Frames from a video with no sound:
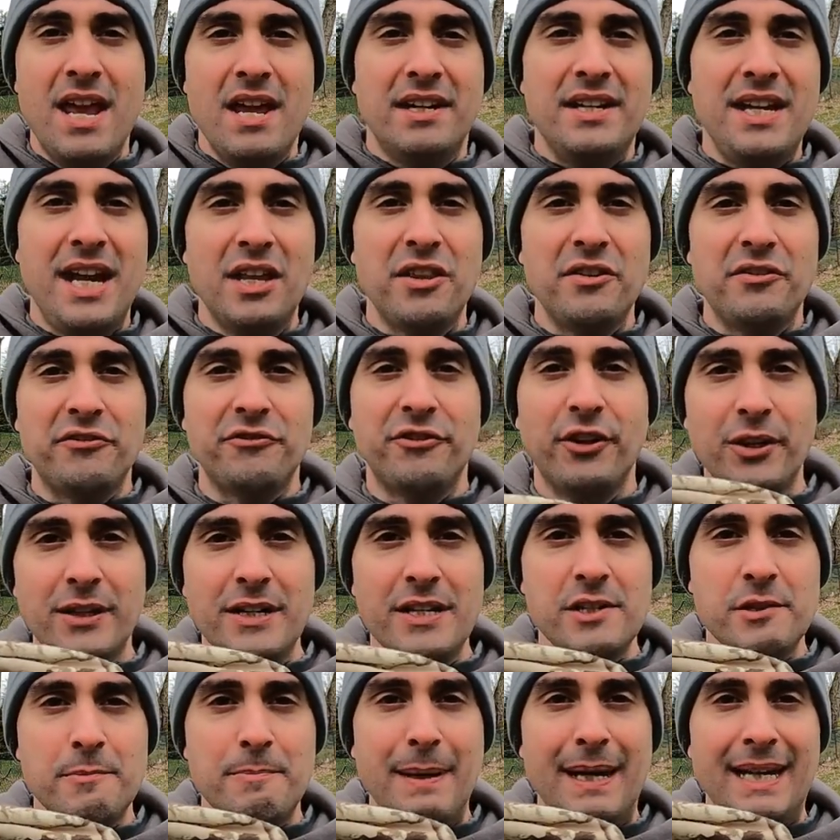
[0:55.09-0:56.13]
Now the
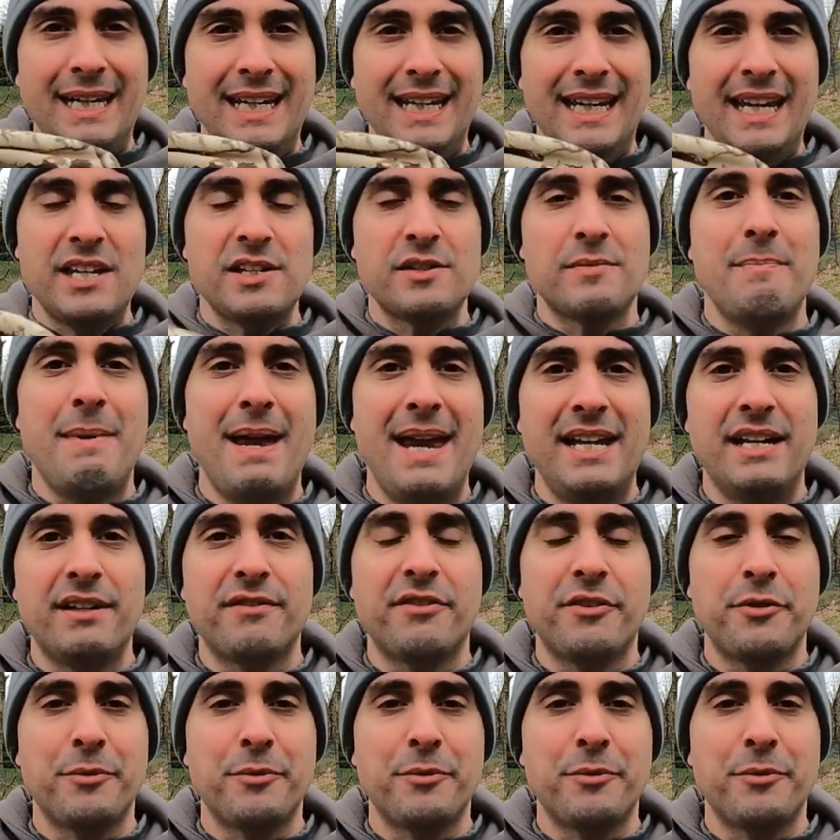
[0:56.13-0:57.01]
furnace beanie is made of